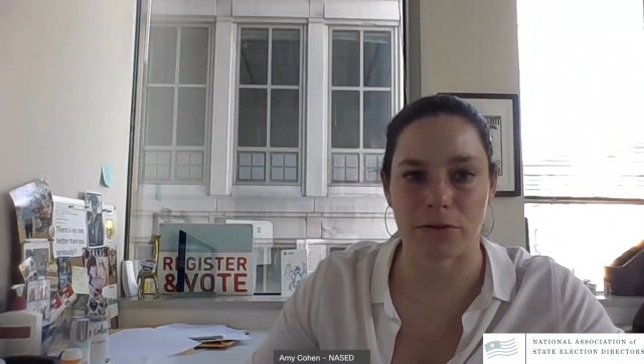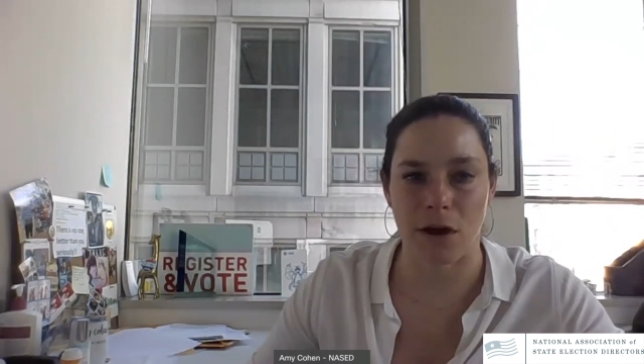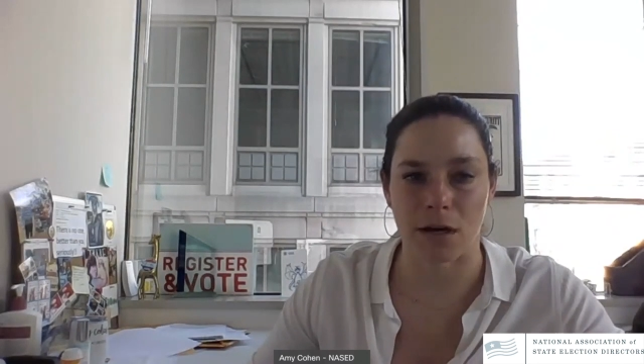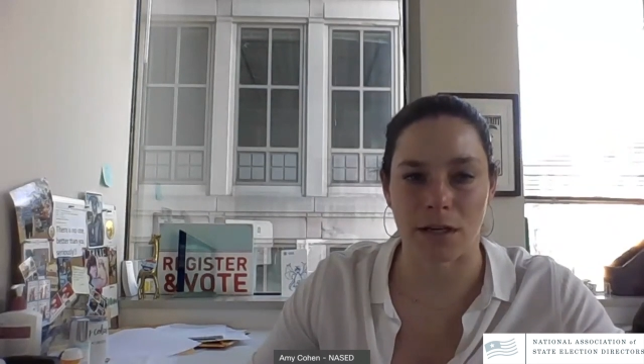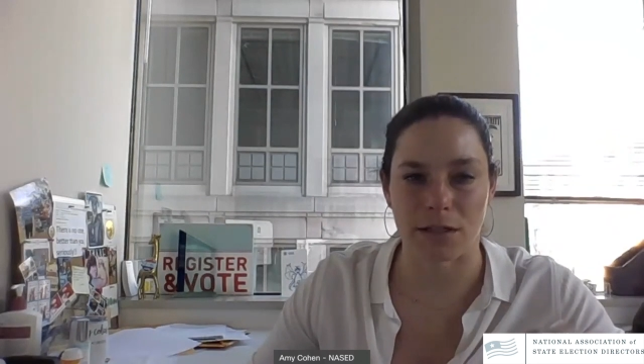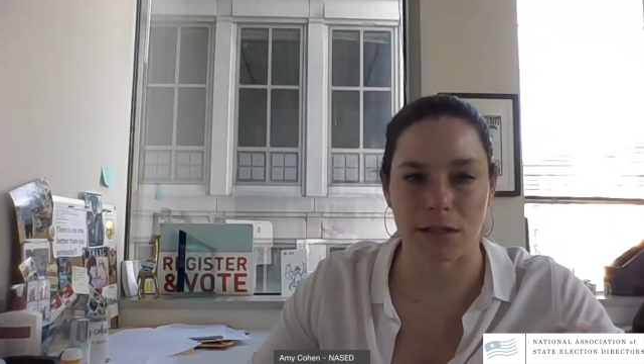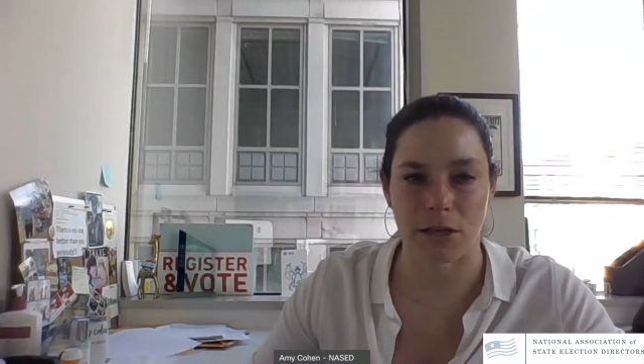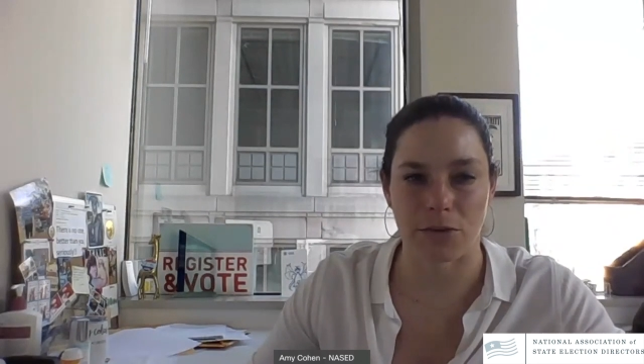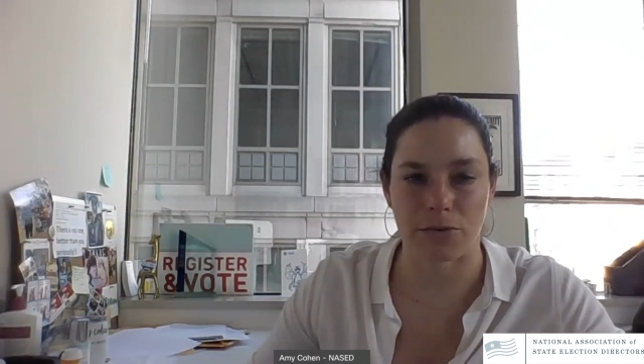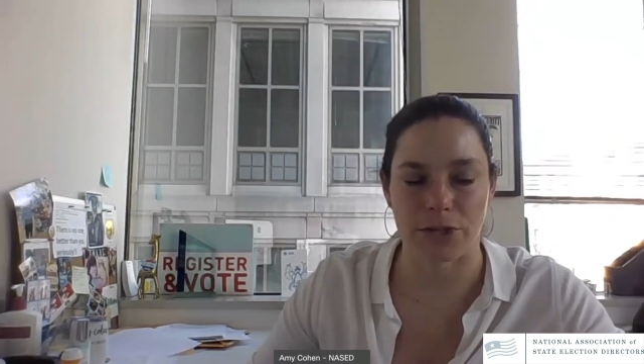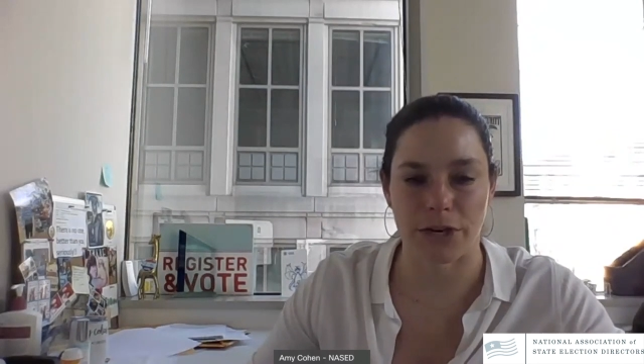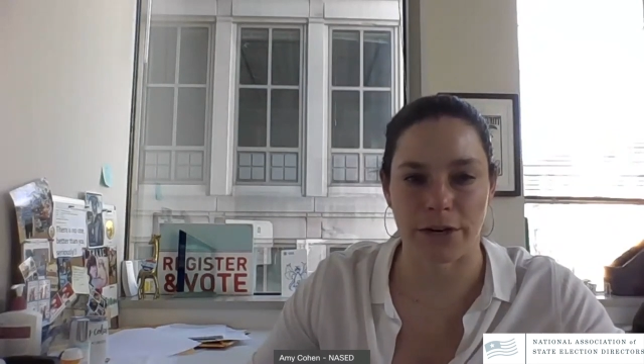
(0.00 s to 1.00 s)
audits that you
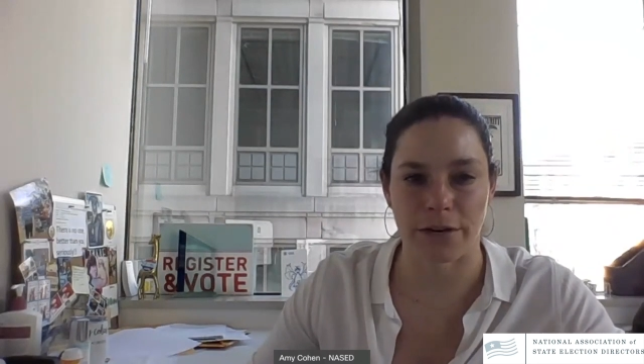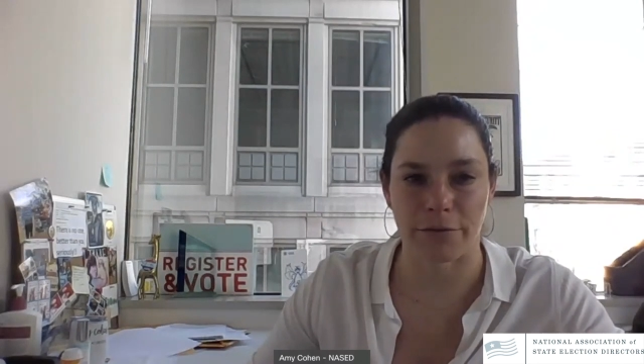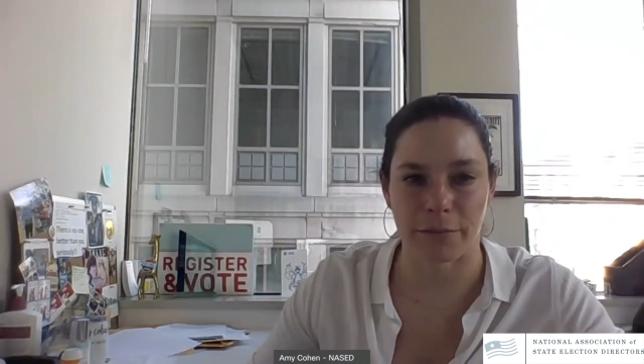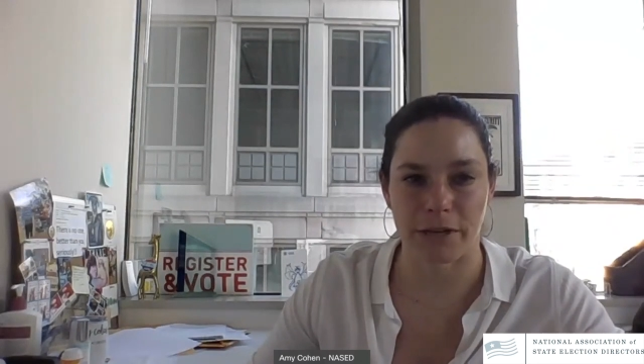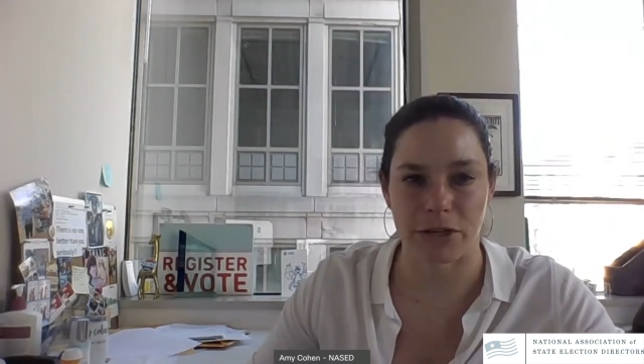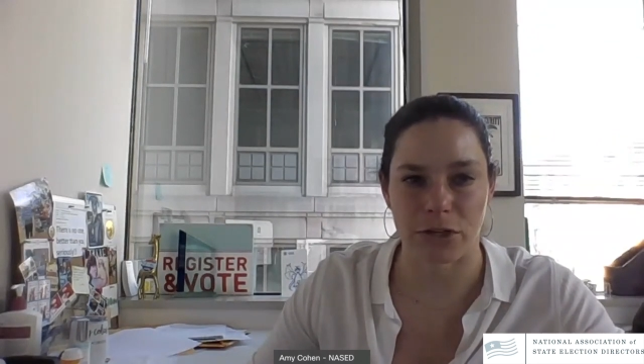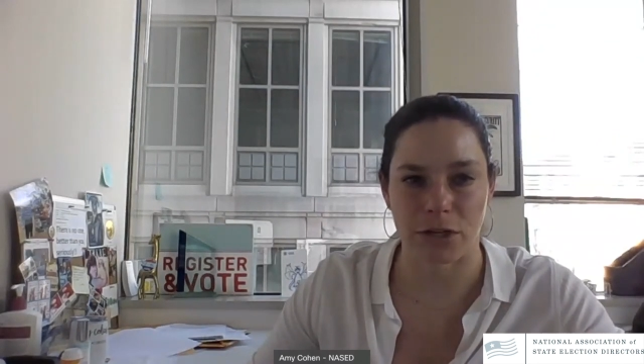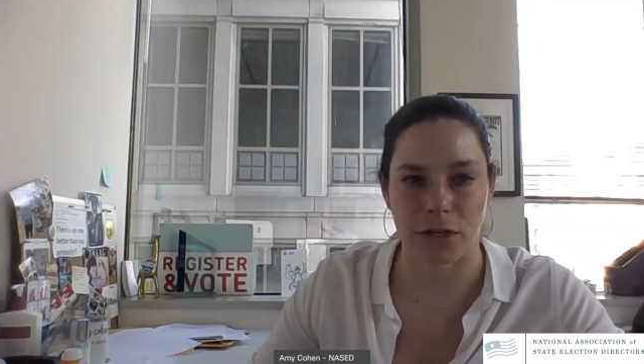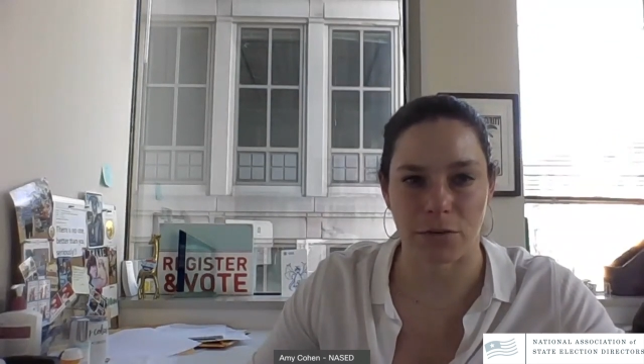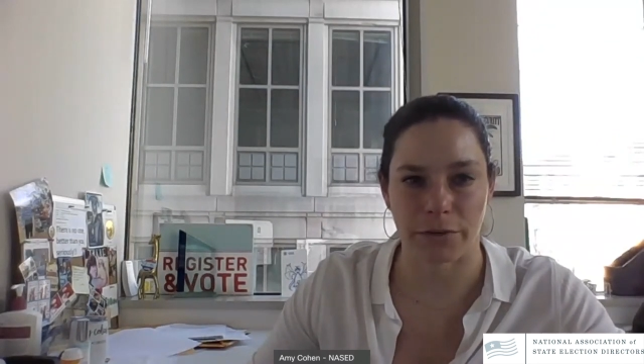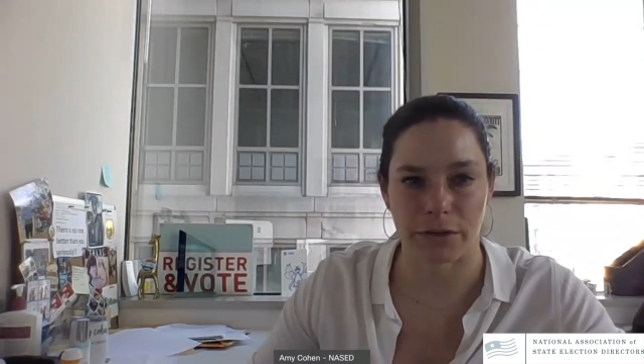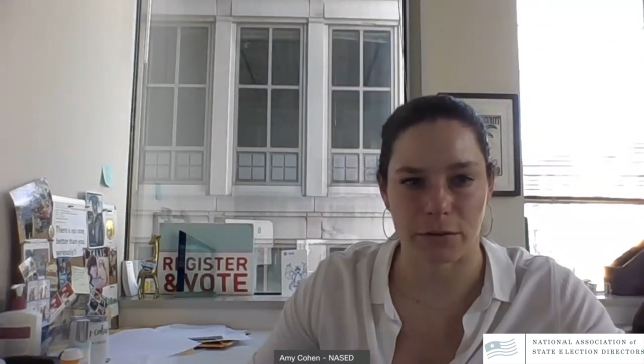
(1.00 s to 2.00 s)
share information
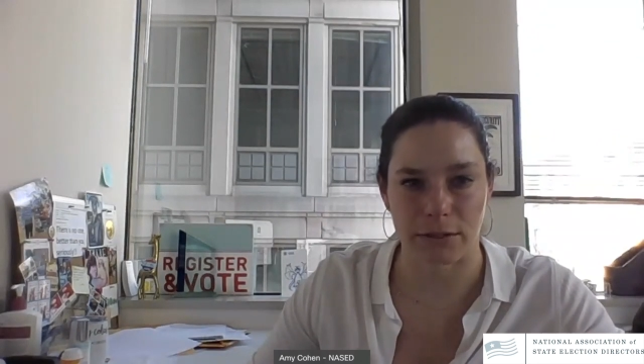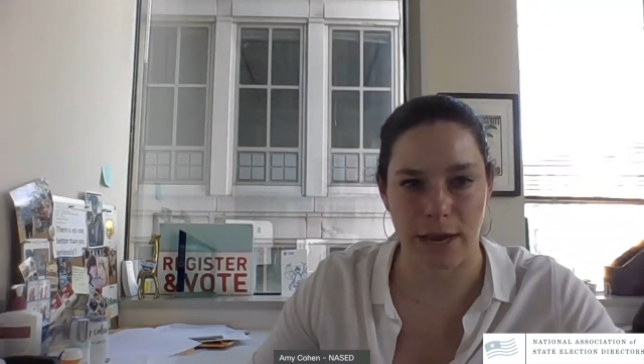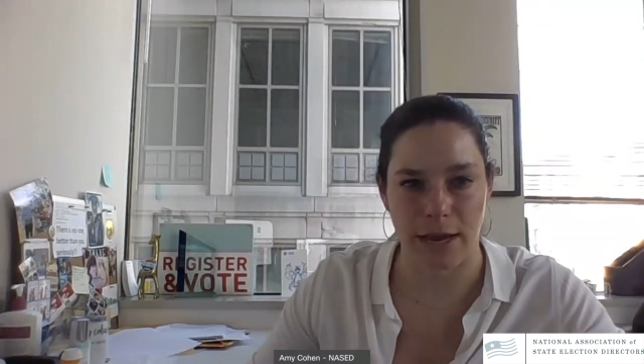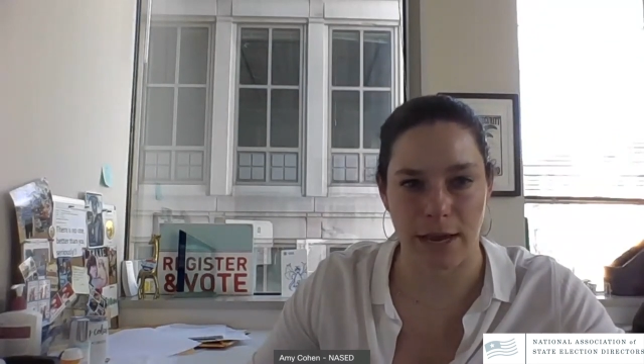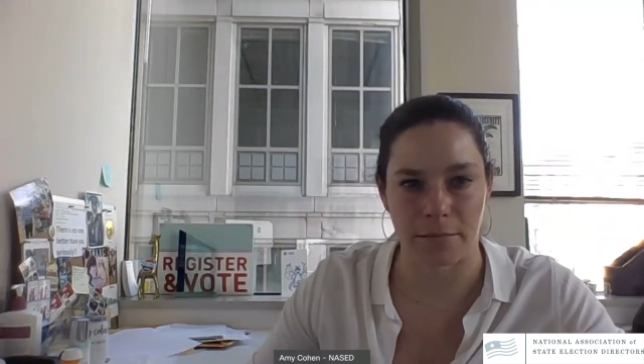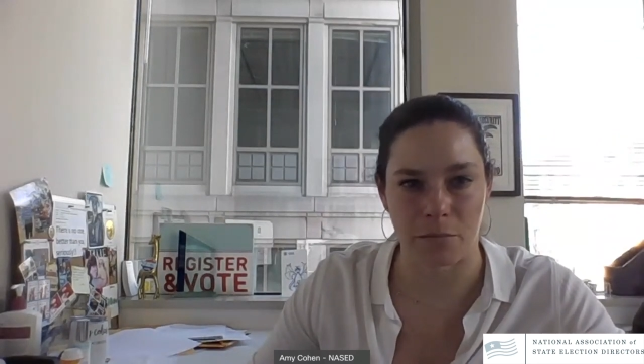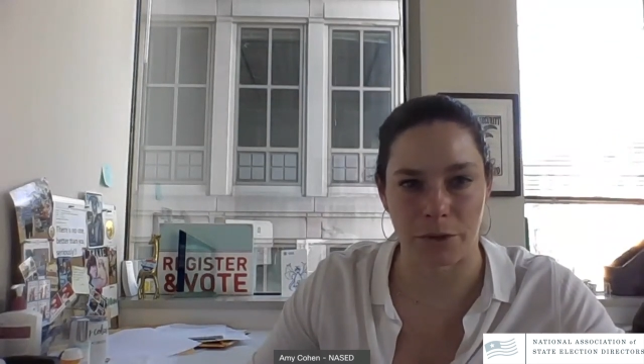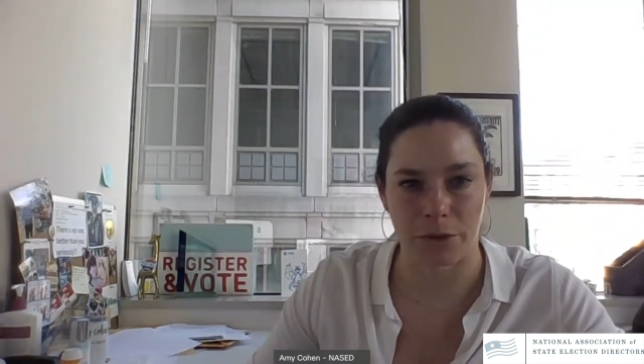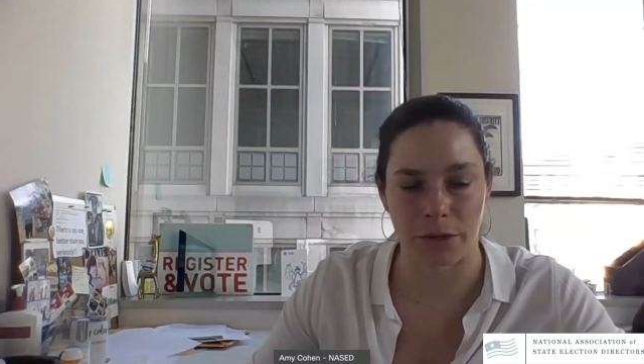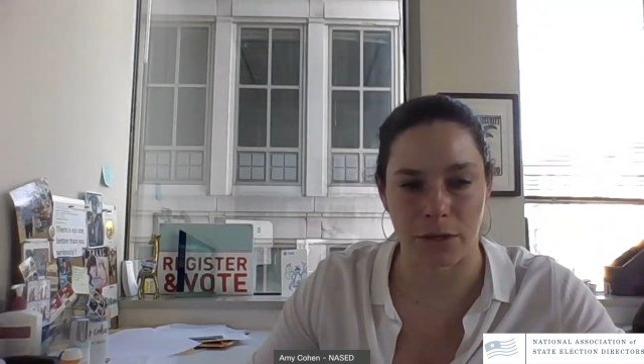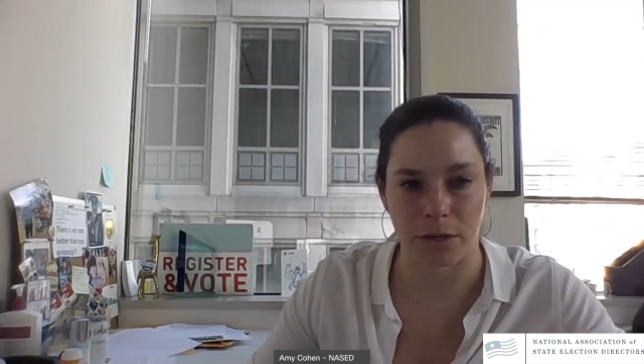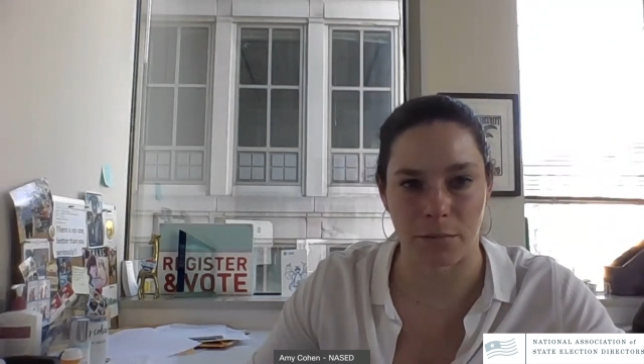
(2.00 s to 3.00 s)
in real time with
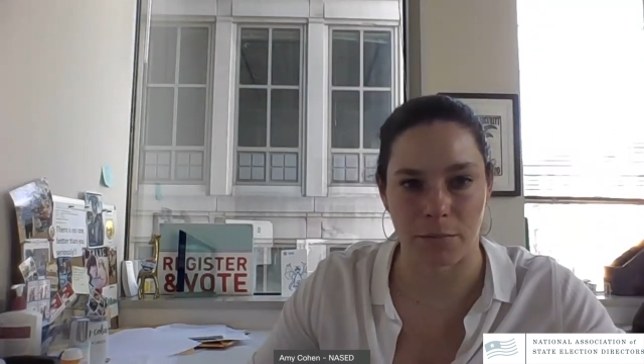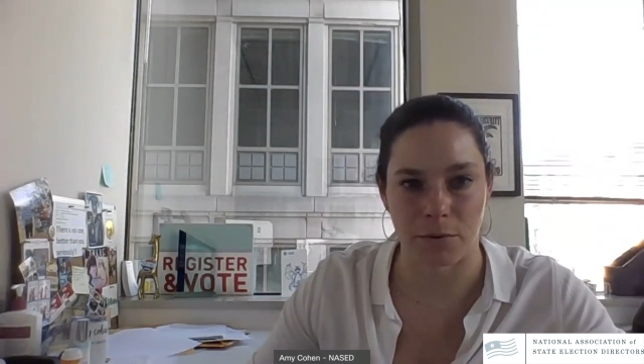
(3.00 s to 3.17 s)
the